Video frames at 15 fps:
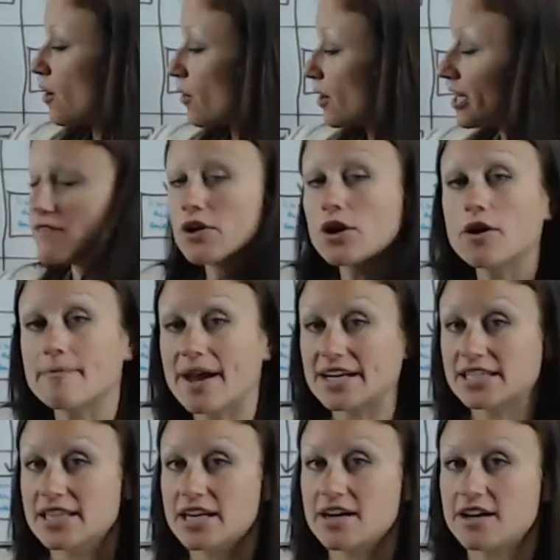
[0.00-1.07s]
even going back
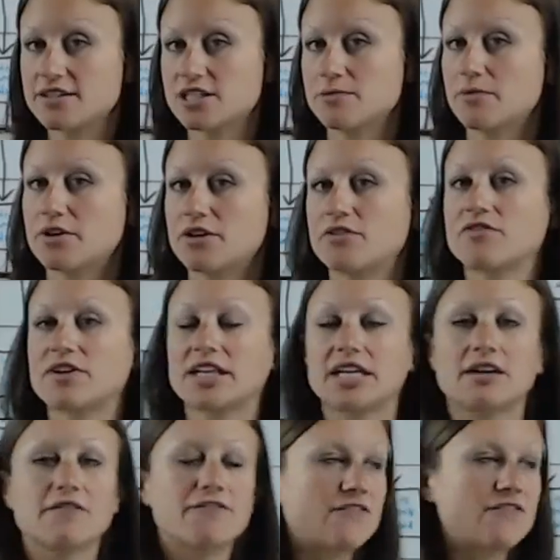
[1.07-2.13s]
to the customer to
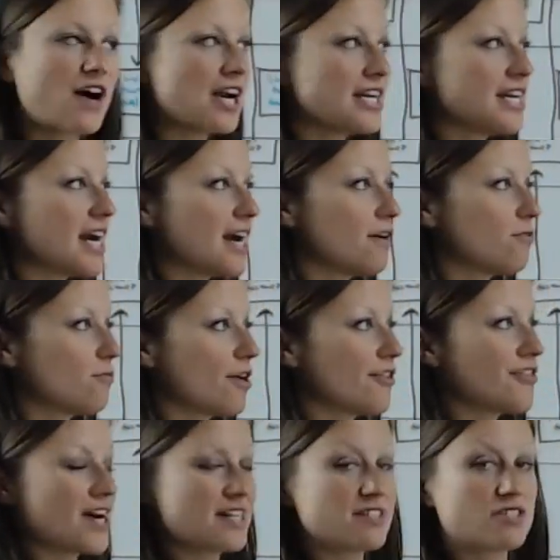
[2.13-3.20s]
really find out what
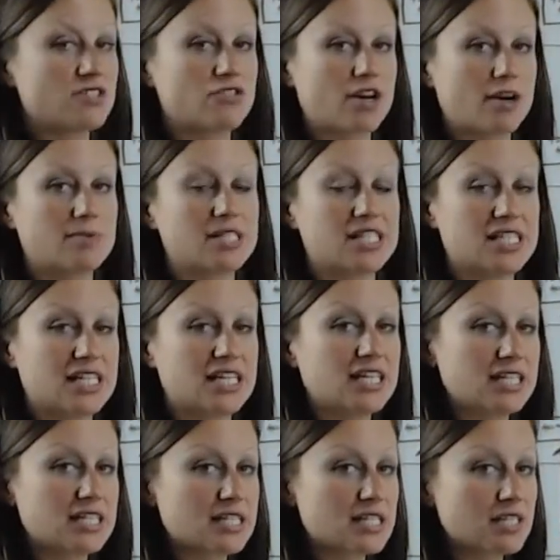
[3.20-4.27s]
that discrepancy
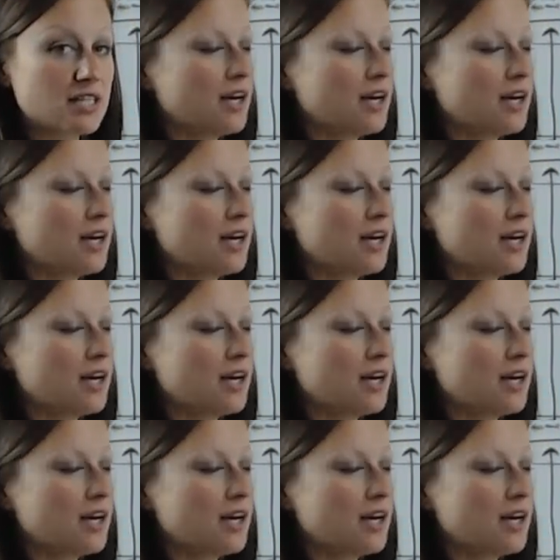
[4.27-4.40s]
is,